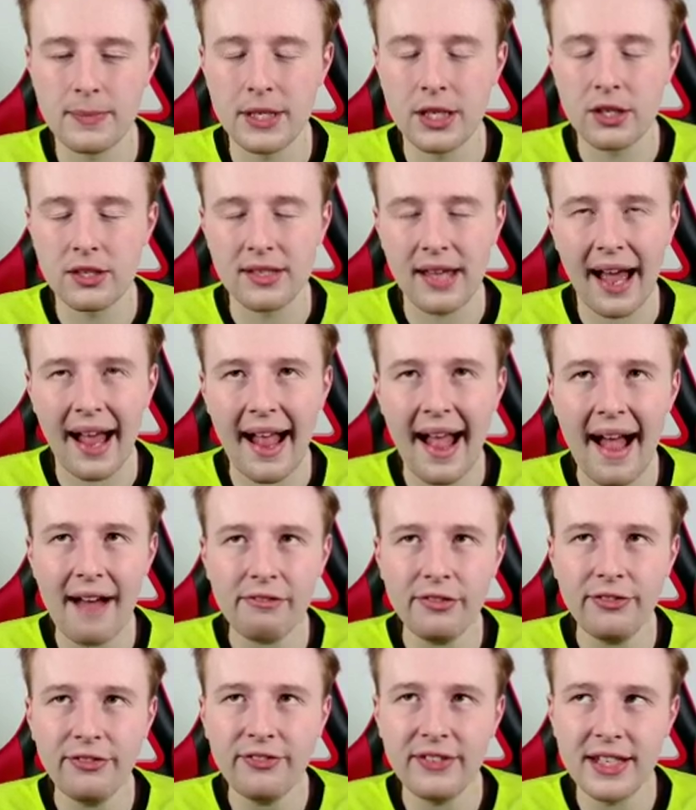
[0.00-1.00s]
because I have a
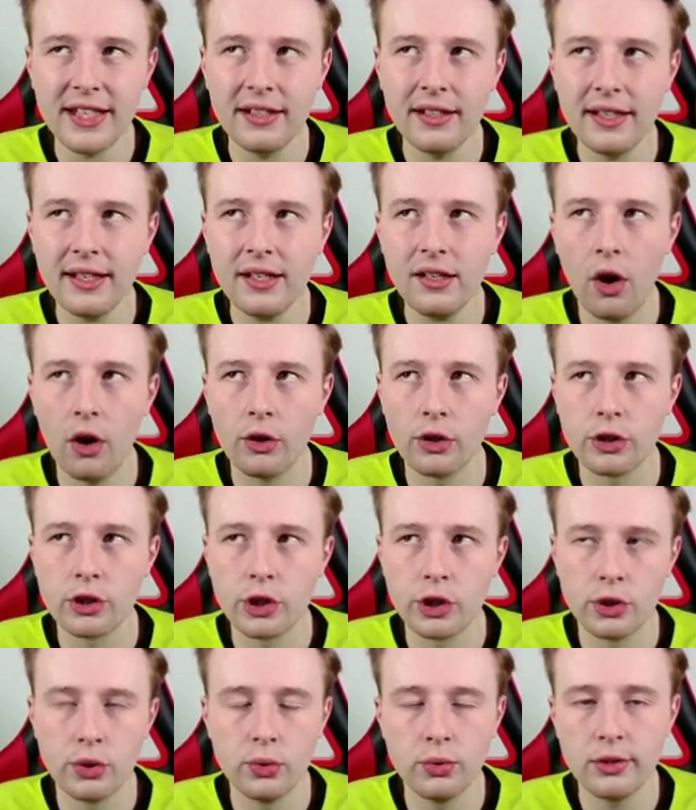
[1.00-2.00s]
feeling on a
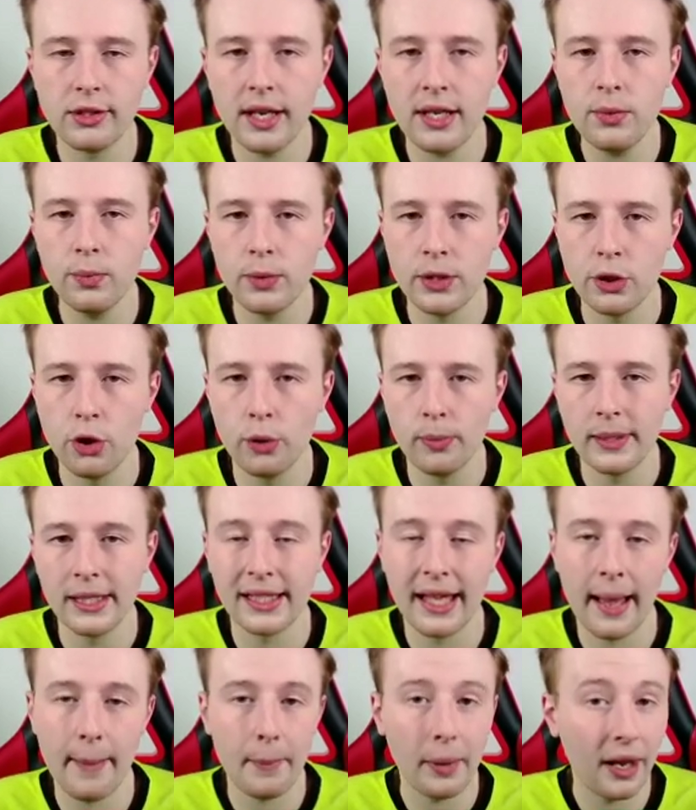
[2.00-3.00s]
Tuesday we normally
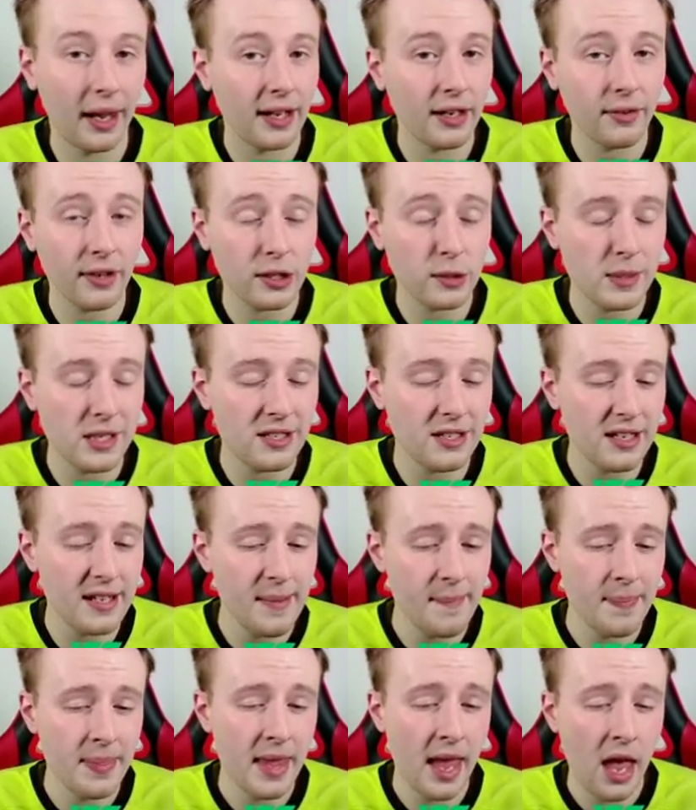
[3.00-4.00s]
get a player SBC.
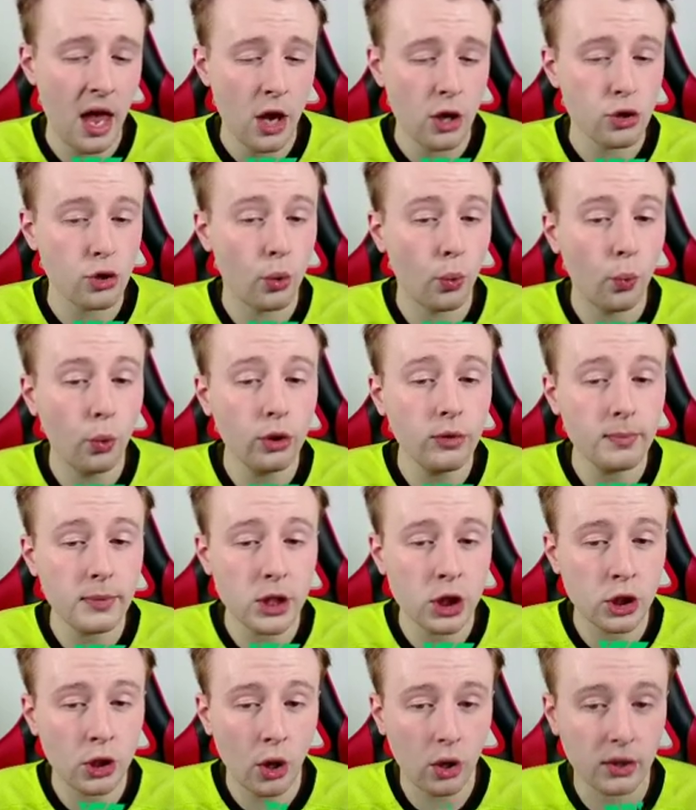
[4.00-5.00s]
So wouldn't be
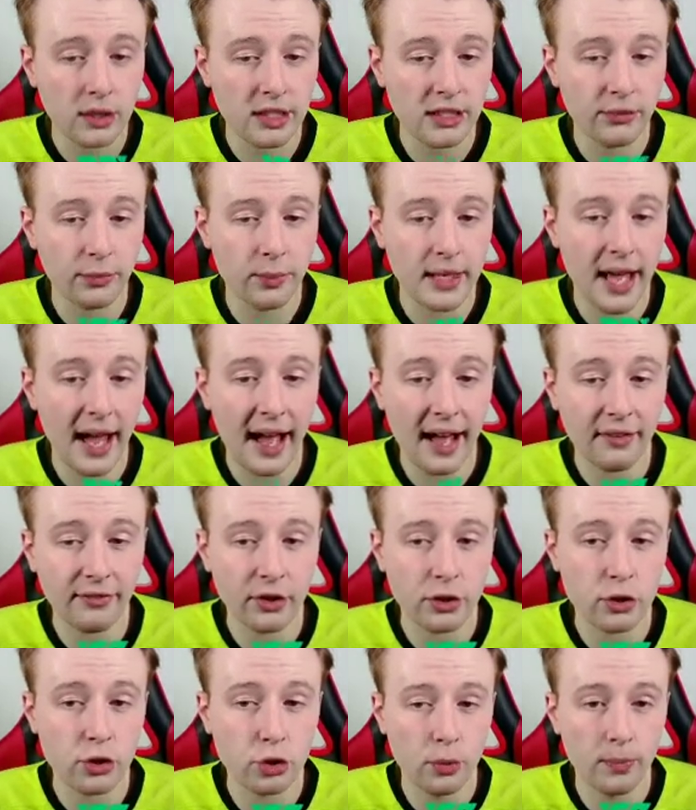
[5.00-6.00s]
shocked if we have
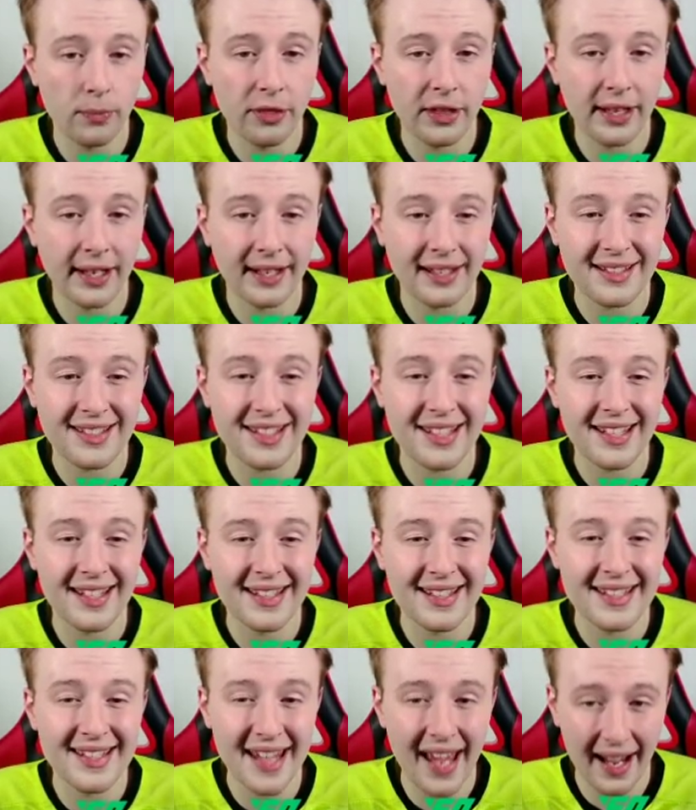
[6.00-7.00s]
something
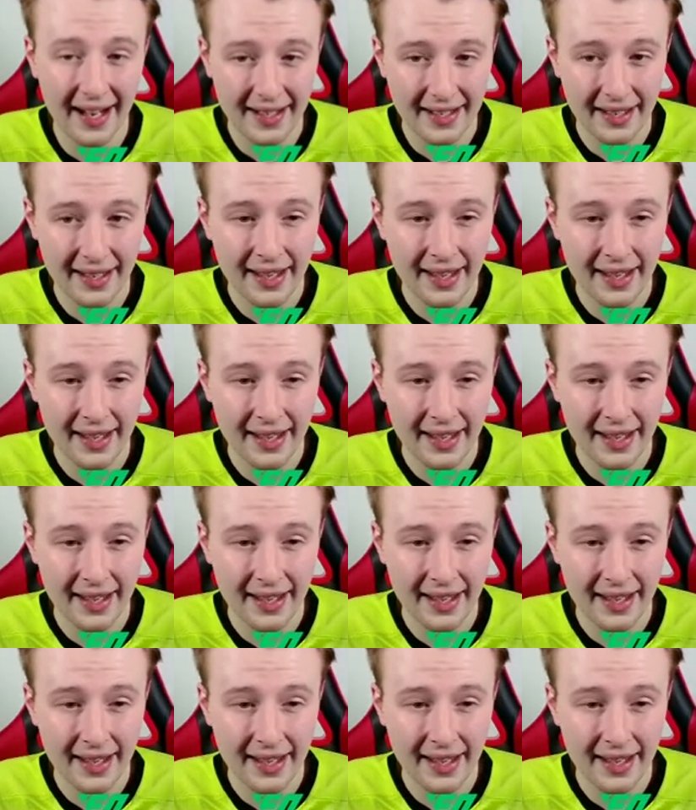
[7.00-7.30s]
today.